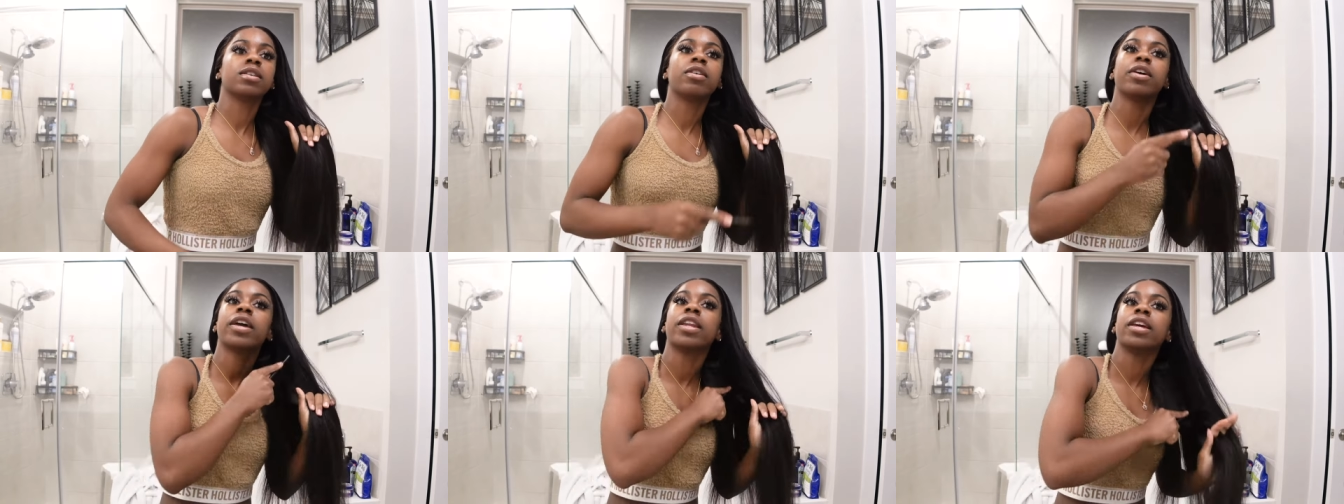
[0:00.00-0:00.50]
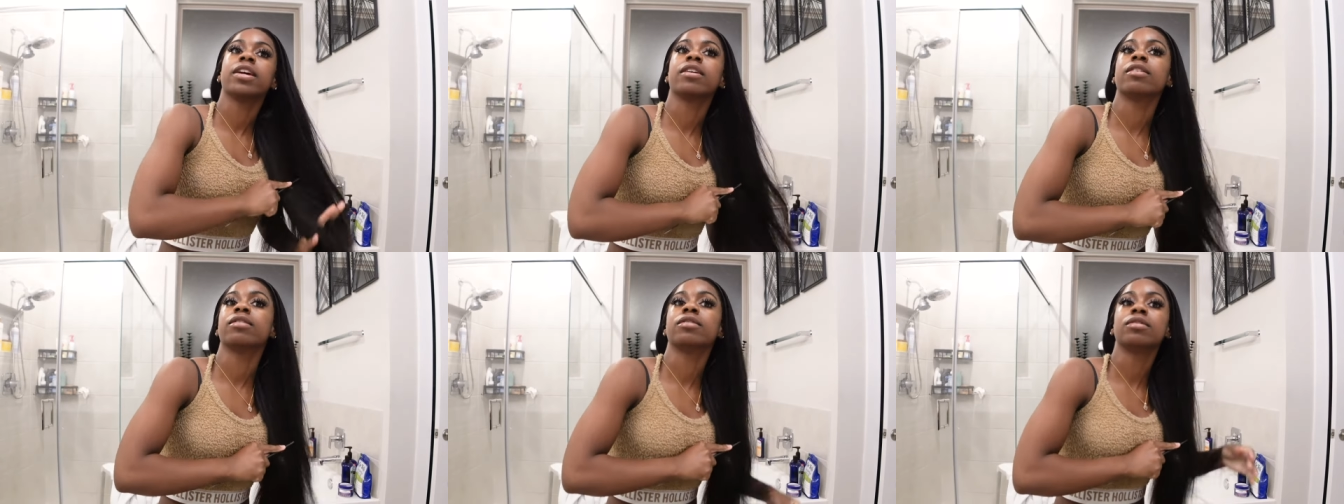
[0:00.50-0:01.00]
Okay, there you
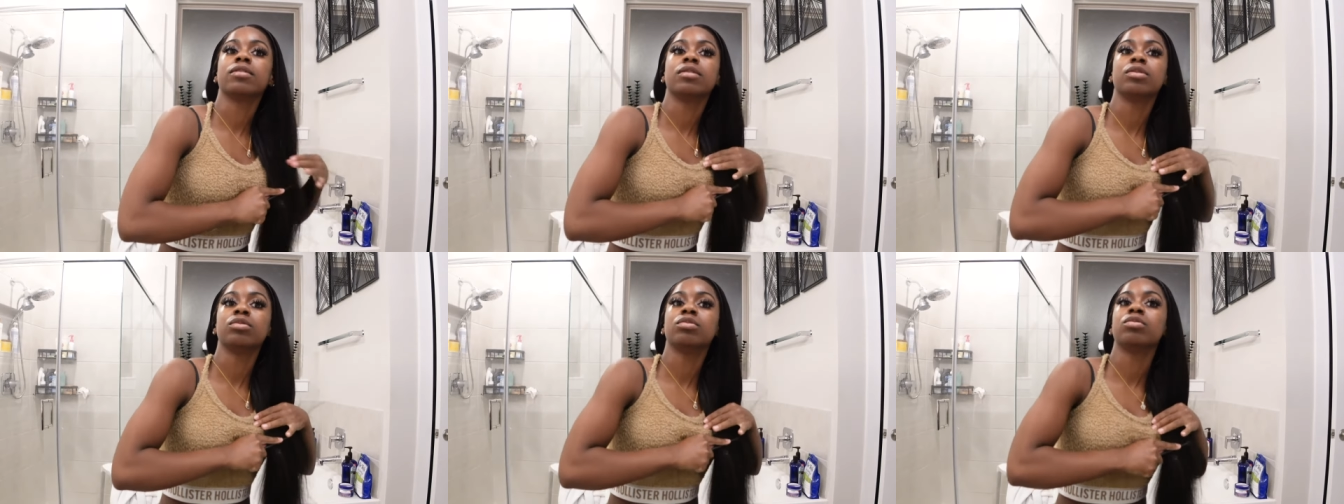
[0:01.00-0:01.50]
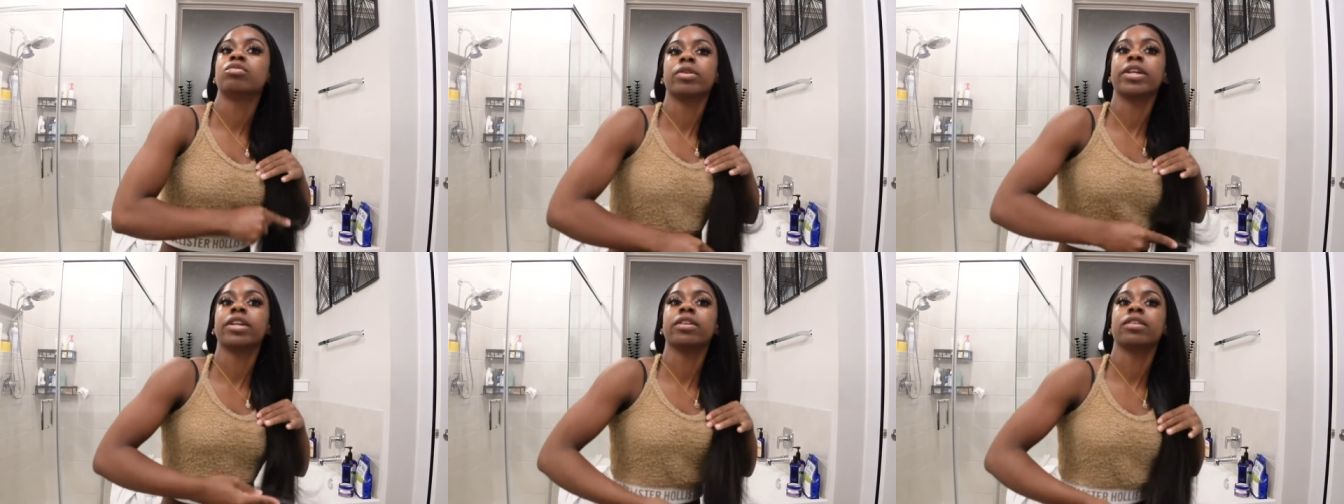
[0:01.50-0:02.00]
go. Ooh,
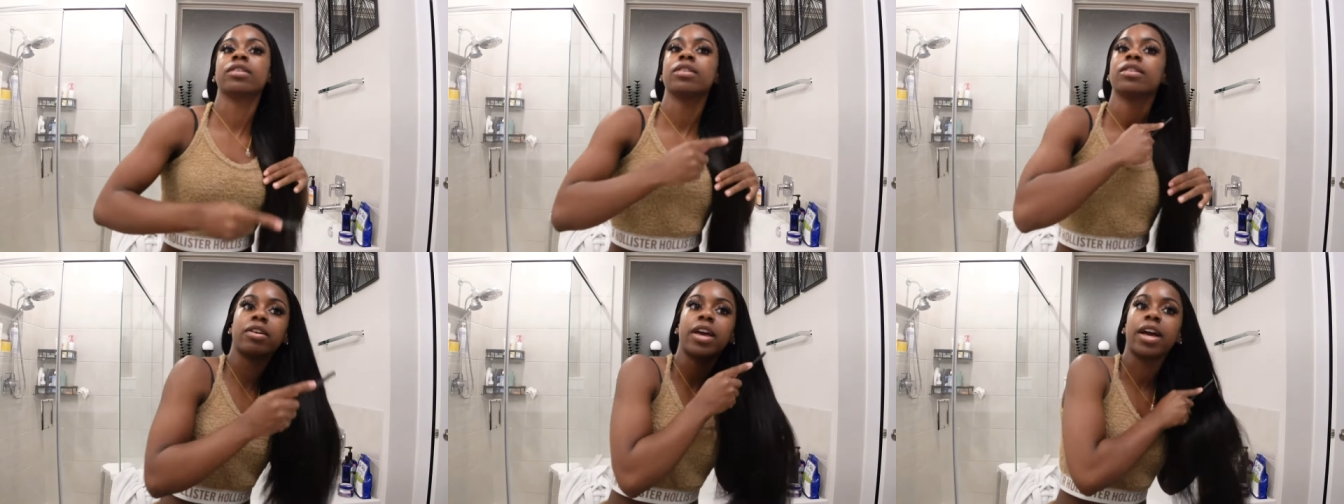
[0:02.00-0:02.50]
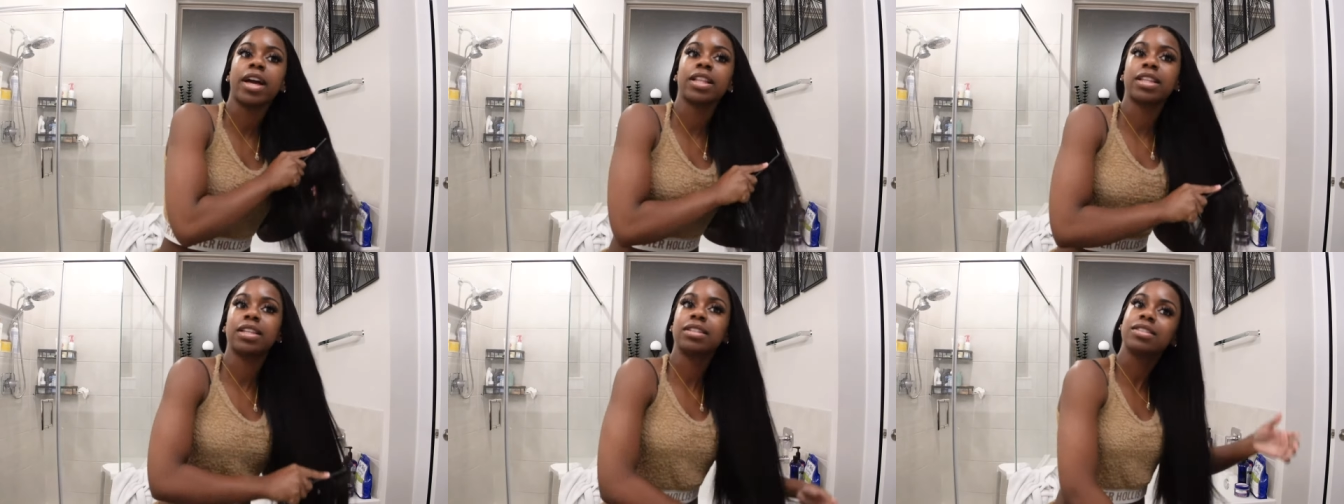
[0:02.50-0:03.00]
right here. Okay, I
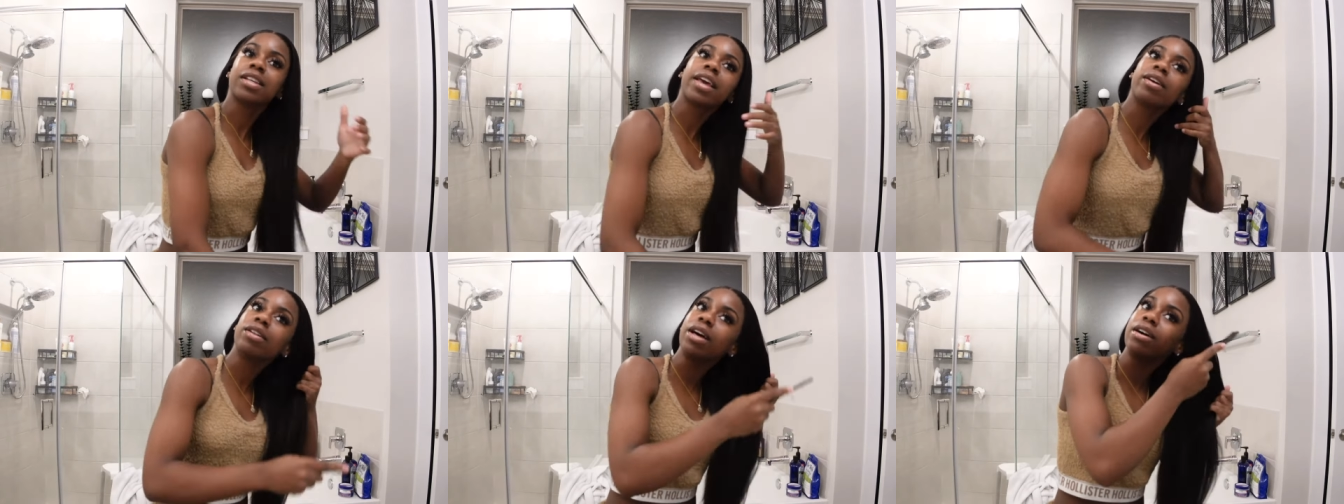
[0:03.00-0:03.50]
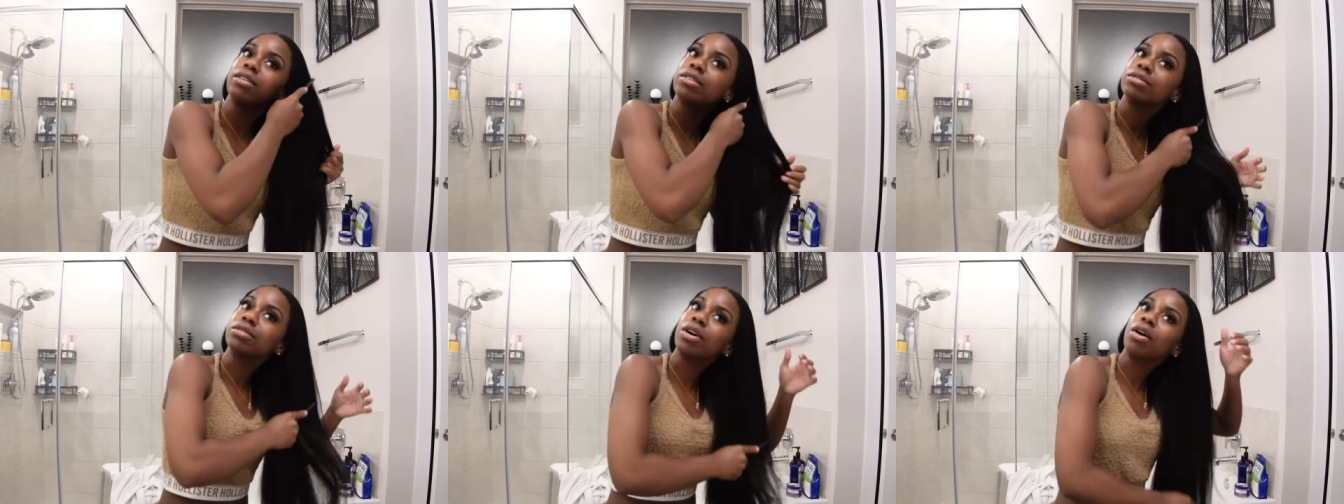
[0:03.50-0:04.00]
got that little tangle out.
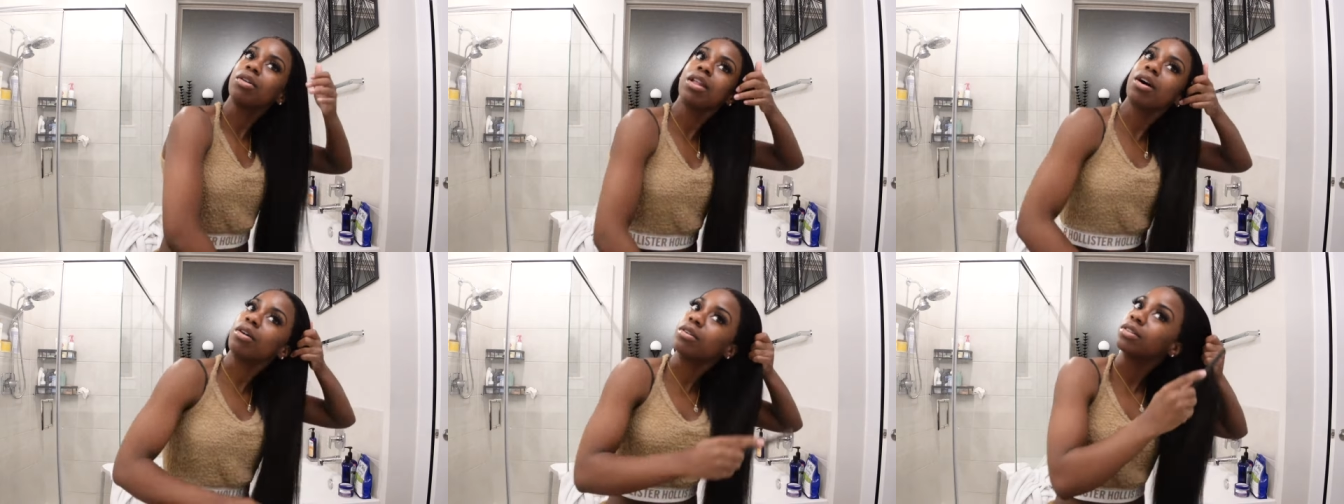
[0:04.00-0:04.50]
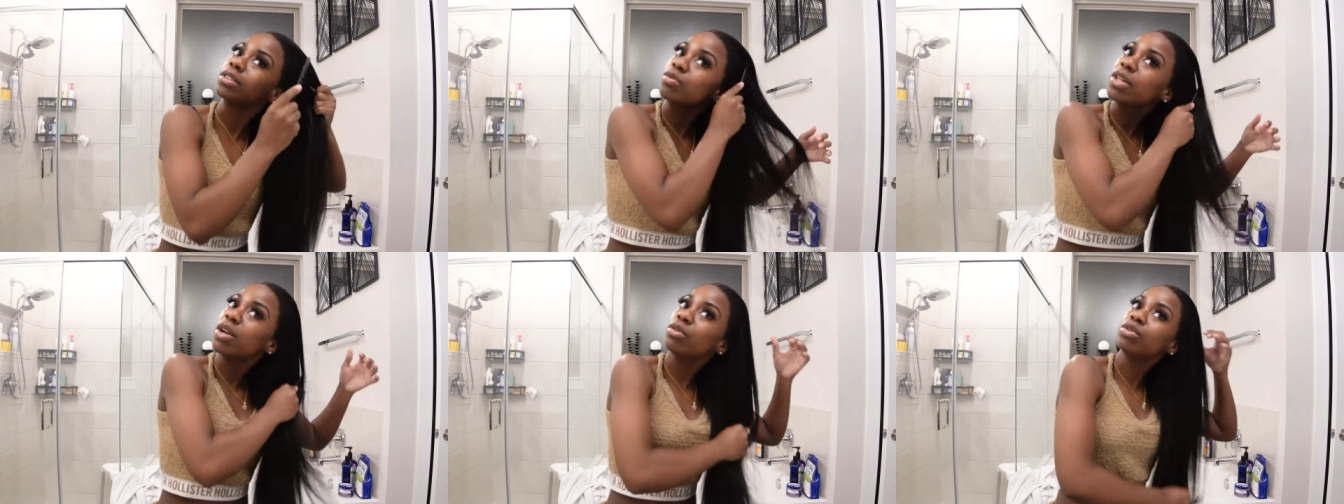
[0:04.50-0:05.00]
Hold on,
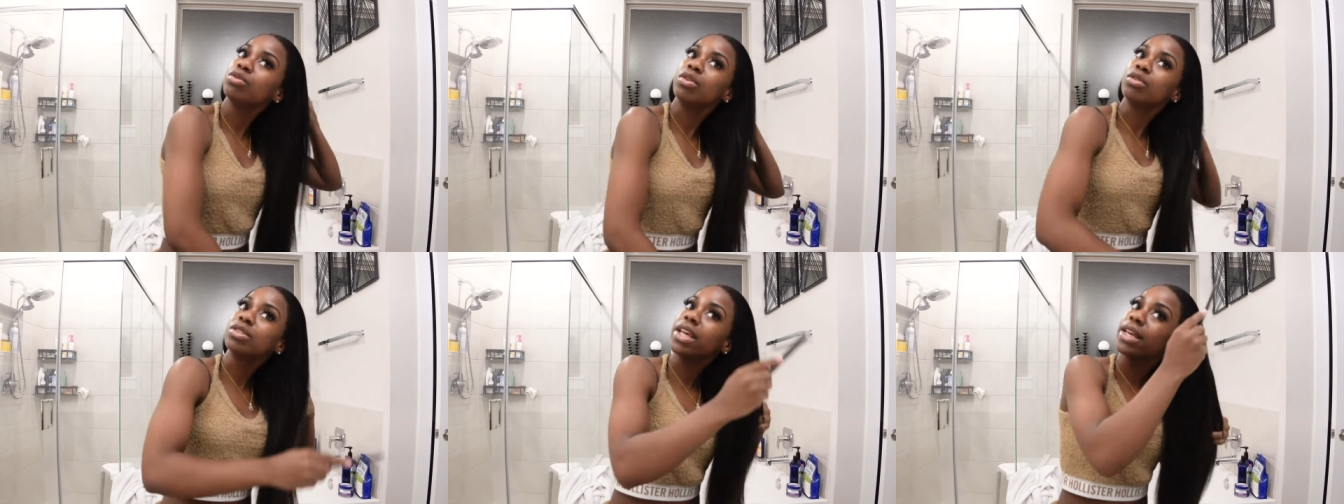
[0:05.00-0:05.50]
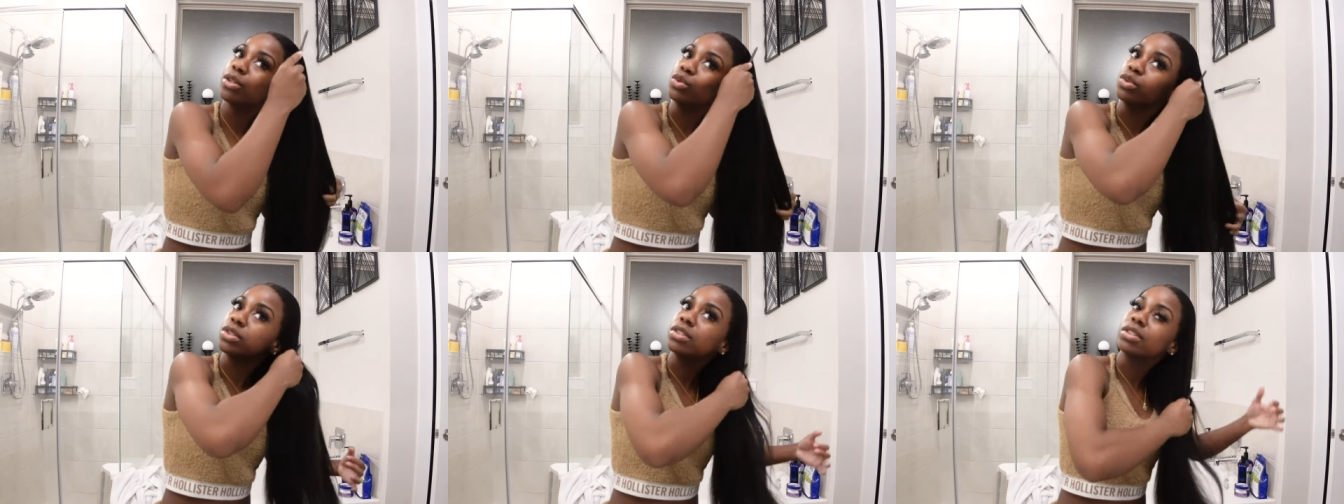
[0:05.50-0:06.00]
we don't do no
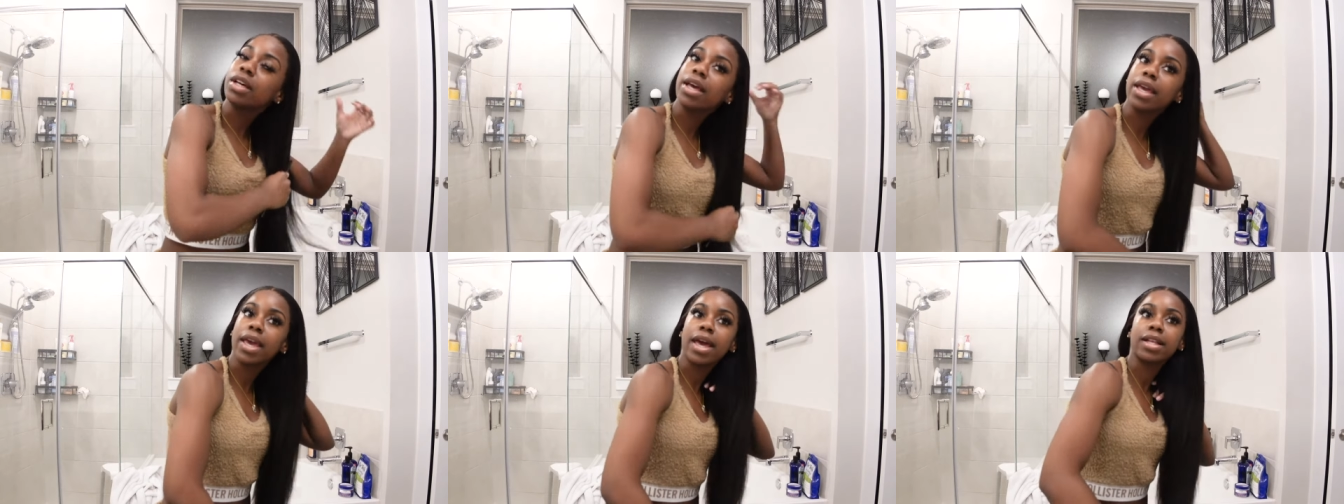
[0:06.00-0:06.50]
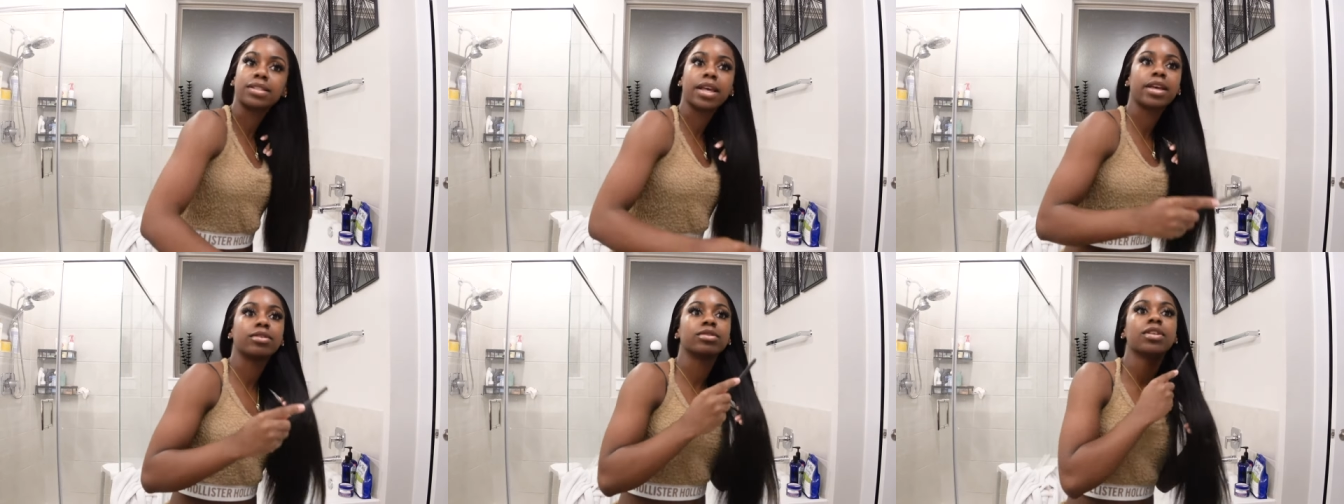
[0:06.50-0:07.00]
tangles. I ain't had
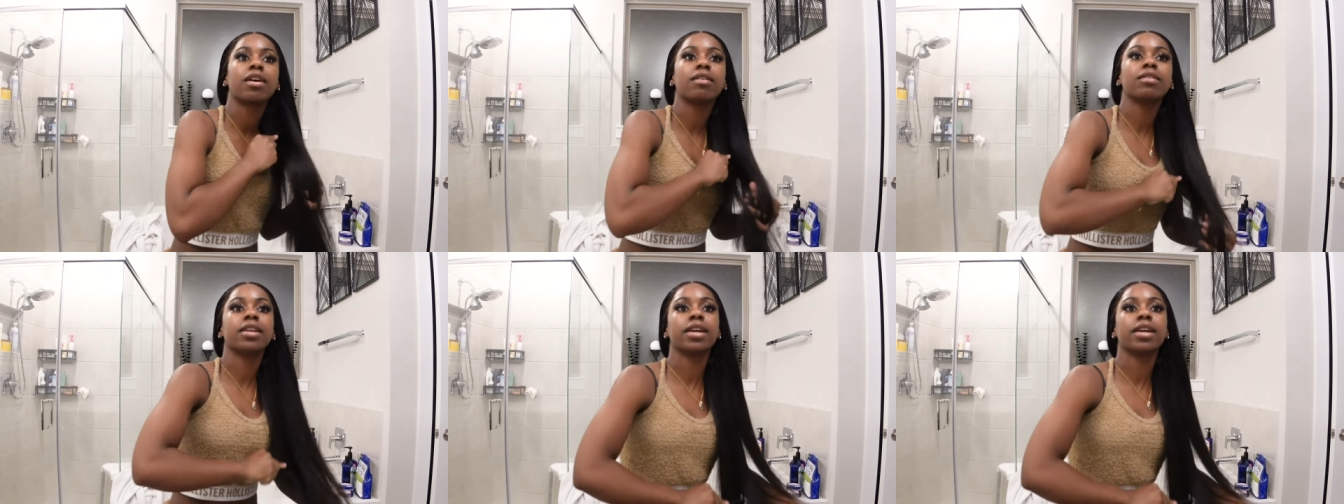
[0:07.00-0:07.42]
tangles all